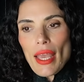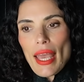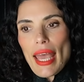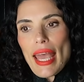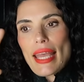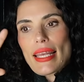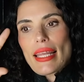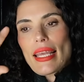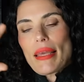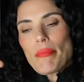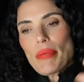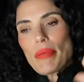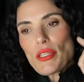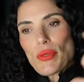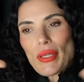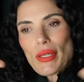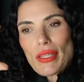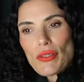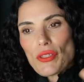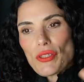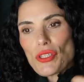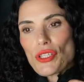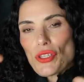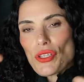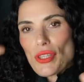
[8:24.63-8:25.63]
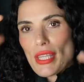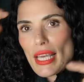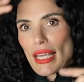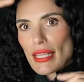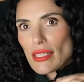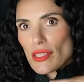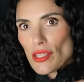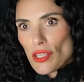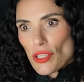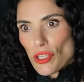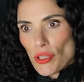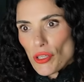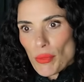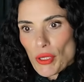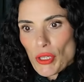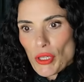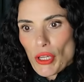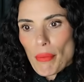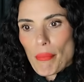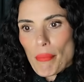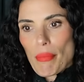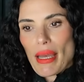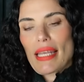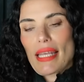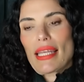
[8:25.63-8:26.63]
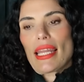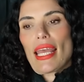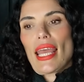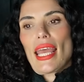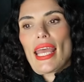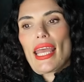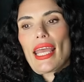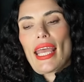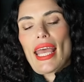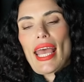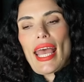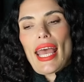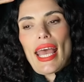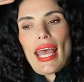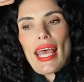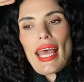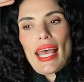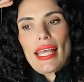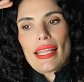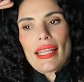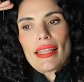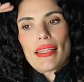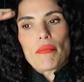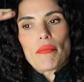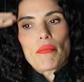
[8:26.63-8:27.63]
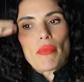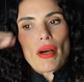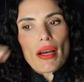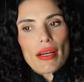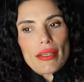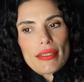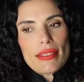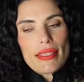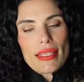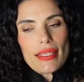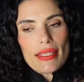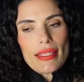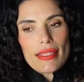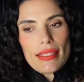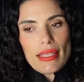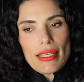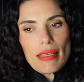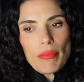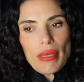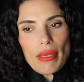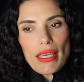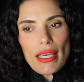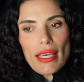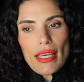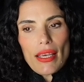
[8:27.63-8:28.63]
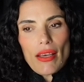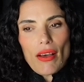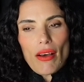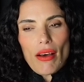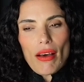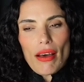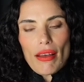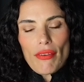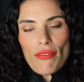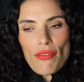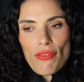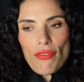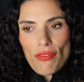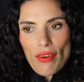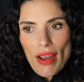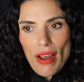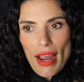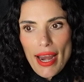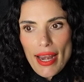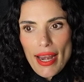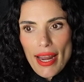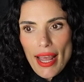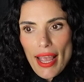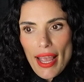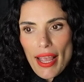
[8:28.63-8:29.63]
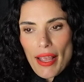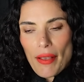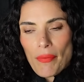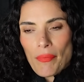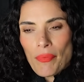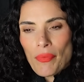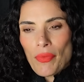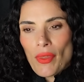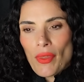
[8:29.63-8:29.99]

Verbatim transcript: And in between those two things, the new moon on Monday and the Mars cazimi on Friday,